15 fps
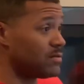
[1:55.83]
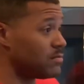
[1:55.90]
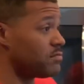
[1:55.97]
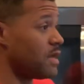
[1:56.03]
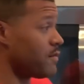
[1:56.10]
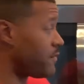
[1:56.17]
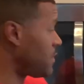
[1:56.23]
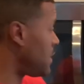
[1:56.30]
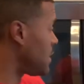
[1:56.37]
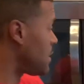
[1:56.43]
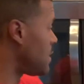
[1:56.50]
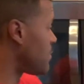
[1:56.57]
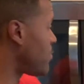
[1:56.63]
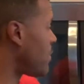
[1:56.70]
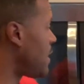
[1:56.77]
Definitely a
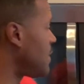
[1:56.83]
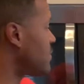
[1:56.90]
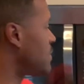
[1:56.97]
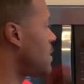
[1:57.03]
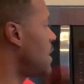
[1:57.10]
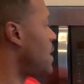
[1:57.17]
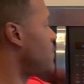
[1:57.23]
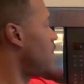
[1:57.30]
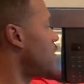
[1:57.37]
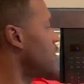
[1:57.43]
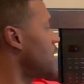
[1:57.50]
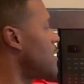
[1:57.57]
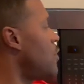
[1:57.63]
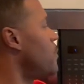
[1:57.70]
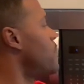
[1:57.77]
good price. I've
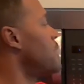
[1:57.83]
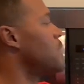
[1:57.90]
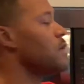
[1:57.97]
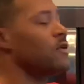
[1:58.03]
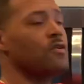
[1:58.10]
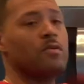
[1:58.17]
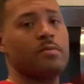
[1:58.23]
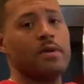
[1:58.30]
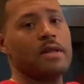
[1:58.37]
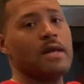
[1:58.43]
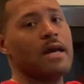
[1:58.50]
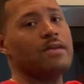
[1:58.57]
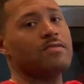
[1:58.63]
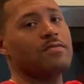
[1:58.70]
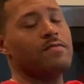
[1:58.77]
already opened it a little bit. It
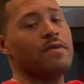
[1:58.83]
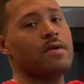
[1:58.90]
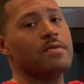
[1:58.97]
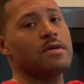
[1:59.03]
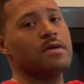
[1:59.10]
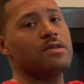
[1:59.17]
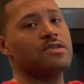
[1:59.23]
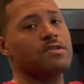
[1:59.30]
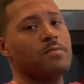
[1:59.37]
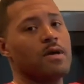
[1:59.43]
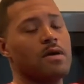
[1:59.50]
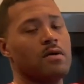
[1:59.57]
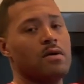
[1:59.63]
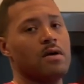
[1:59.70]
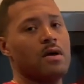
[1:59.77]
has a very good
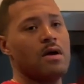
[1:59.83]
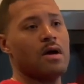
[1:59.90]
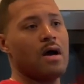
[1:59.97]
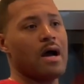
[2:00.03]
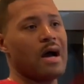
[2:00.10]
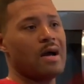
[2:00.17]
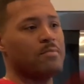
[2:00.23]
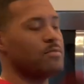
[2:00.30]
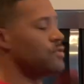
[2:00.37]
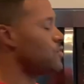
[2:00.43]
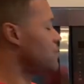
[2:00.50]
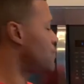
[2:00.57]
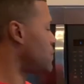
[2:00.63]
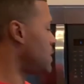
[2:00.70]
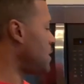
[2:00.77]
smell. I'm
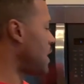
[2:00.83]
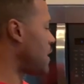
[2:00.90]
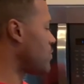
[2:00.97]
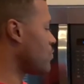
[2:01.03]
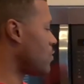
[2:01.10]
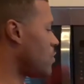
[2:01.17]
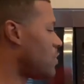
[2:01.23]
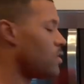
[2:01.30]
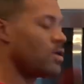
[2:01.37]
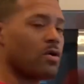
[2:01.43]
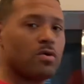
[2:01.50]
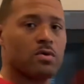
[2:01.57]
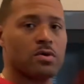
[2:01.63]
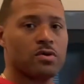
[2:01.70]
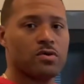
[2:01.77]
usually a raw
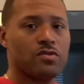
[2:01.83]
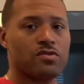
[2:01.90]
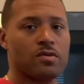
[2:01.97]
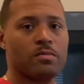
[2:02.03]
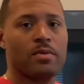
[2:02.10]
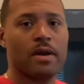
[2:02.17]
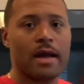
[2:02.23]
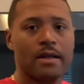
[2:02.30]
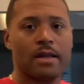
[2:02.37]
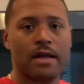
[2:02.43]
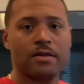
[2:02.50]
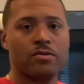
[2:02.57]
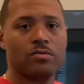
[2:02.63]
oak user, but I like